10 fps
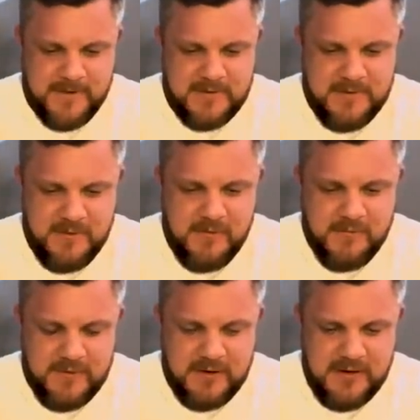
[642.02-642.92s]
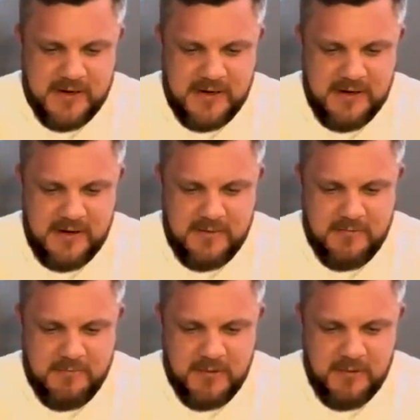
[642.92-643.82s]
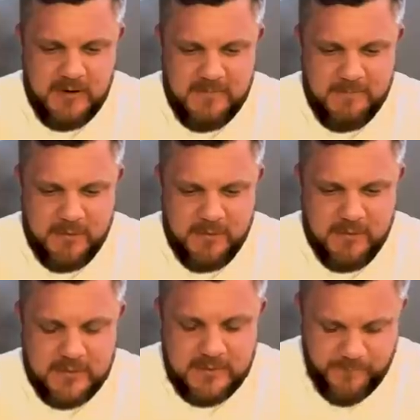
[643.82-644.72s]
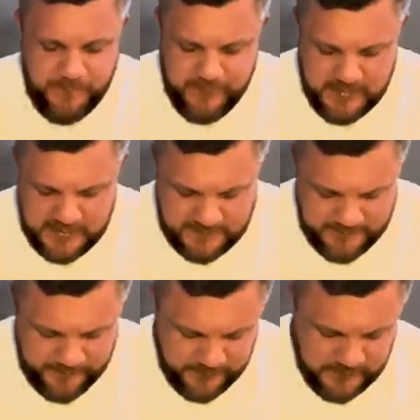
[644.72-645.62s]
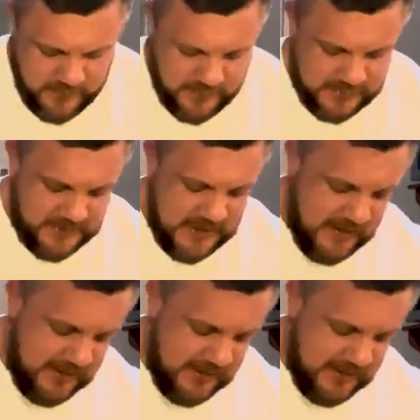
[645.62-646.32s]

It's not often you get to eat your own body weight in prawns. Well, it's the second